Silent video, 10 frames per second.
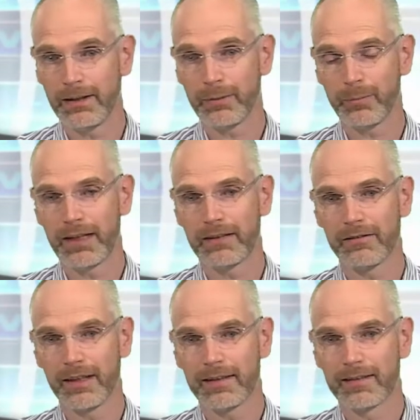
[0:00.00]
unplanned
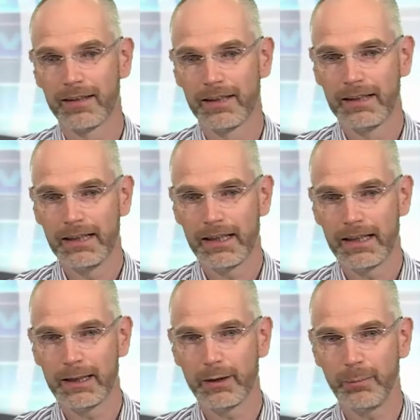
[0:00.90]
events
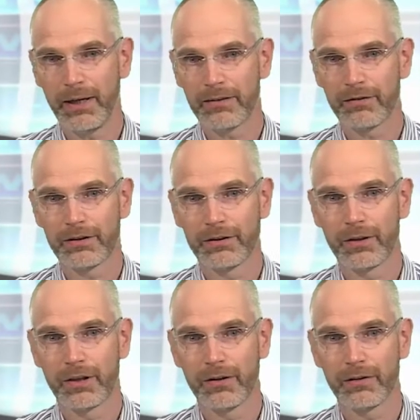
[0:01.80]
in the past that you
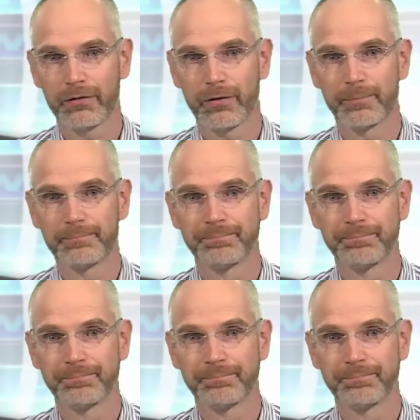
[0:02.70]
can learn from.